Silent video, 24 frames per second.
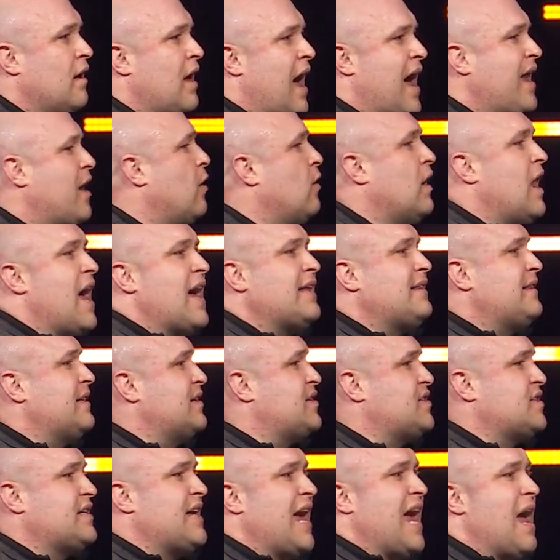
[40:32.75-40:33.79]
I don't like
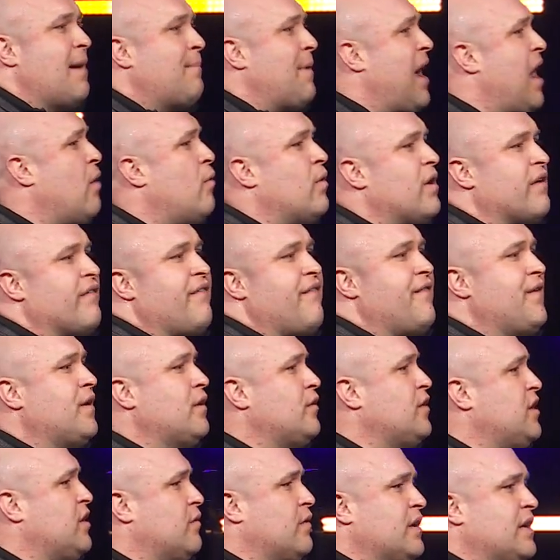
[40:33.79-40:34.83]
this gap. I want to feel
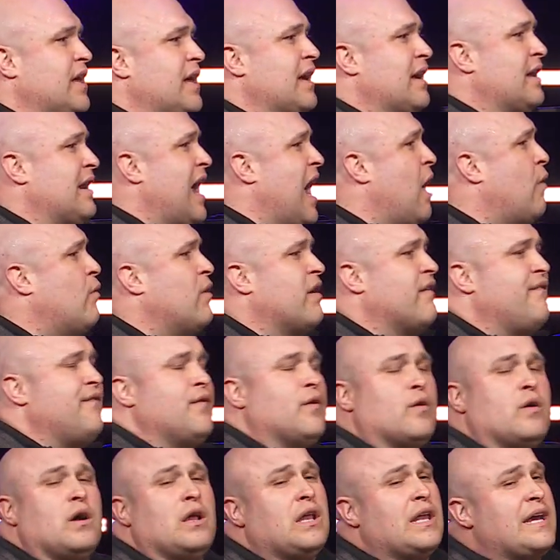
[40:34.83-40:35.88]
you again. I want to
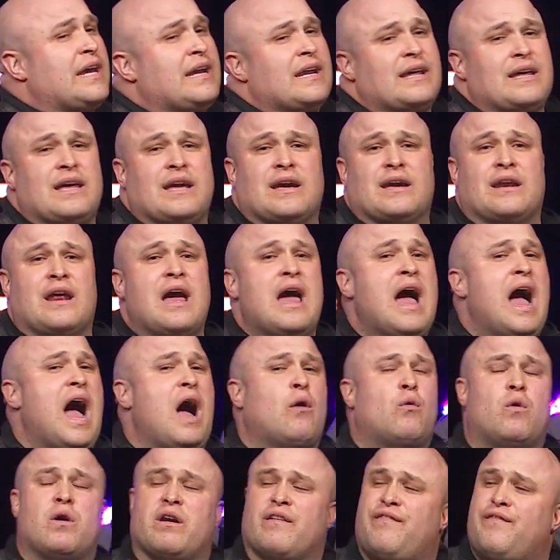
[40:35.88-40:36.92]
feel clean again. I
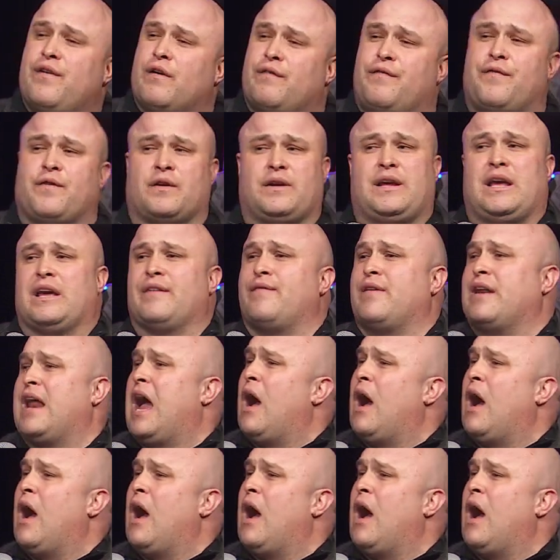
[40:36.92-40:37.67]
want to feel forgiven.